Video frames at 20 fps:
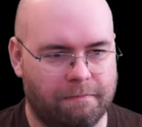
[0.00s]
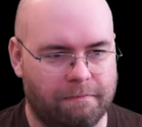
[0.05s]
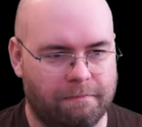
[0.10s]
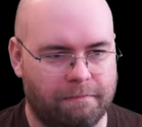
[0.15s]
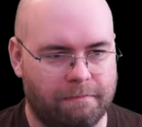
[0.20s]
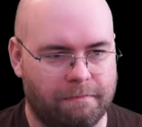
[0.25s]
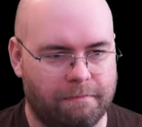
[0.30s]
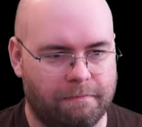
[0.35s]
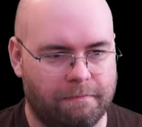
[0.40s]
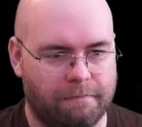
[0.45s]

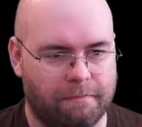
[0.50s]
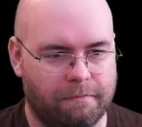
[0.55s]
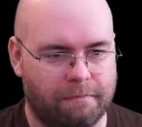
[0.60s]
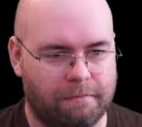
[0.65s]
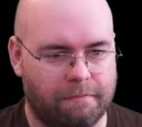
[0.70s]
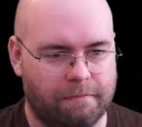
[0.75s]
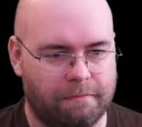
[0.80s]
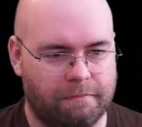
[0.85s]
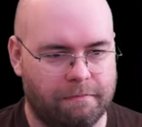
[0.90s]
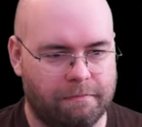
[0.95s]

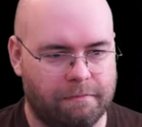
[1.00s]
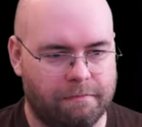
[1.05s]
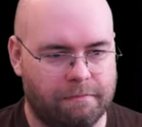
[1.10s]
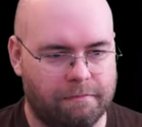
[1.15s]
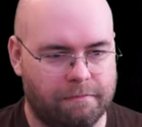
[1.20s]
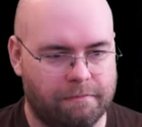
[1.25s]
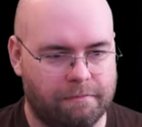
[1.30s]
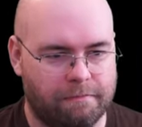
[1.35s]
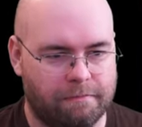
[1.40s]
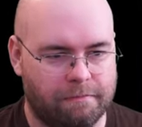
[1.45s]

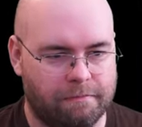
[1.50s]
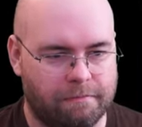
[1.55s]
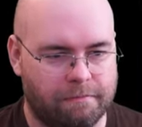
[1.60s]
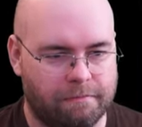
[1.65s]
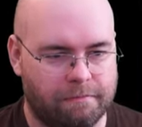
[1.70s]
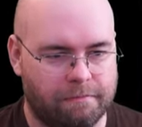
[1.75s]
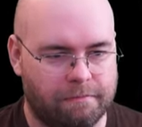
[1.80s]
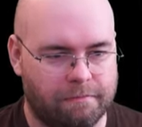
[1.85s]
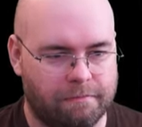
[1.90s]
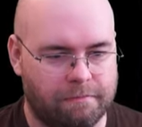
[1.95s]

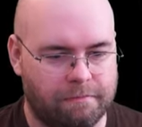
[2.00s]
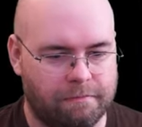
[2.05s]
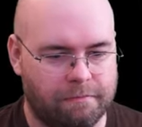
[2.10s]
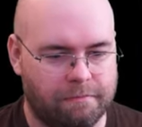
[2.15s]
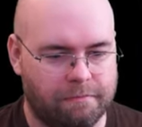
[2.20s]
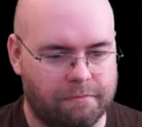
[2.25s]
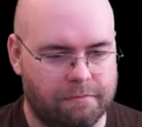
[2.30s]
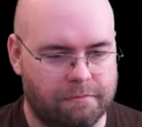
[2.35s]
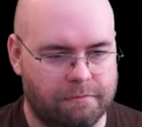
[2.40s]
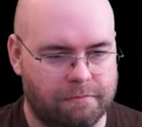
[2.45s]

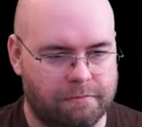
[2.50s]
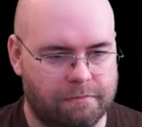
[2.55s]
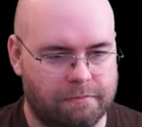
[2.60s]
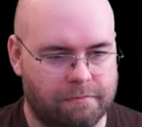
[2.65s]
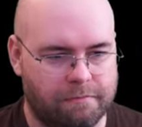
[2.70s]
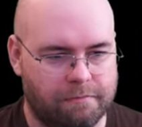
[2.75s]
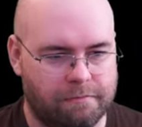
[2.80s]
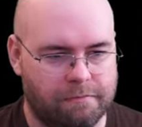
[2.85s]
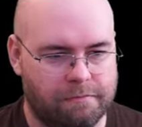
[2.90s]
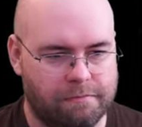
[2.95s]

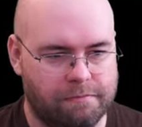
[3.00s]
Nothing is said.